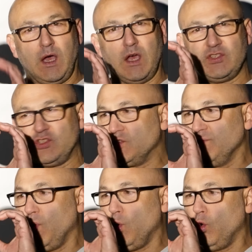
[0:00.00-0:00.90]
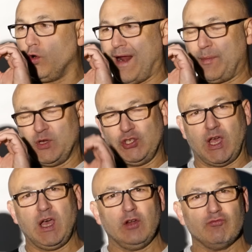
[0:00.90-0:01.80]
A smaller
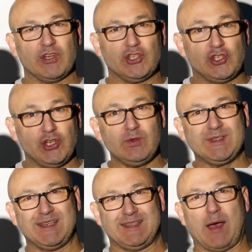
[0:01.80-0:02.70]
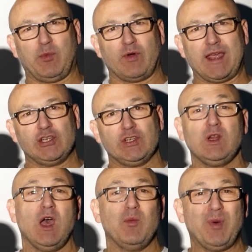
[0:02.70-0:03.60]
aperture reduces
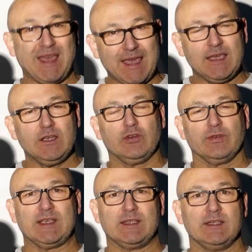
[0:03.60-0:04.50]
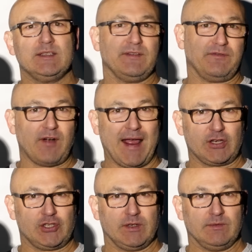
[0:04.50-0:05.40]
aberration but increases
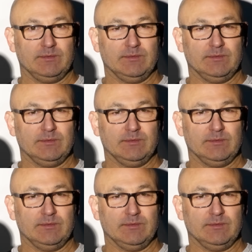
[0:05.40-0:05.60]
diffraction.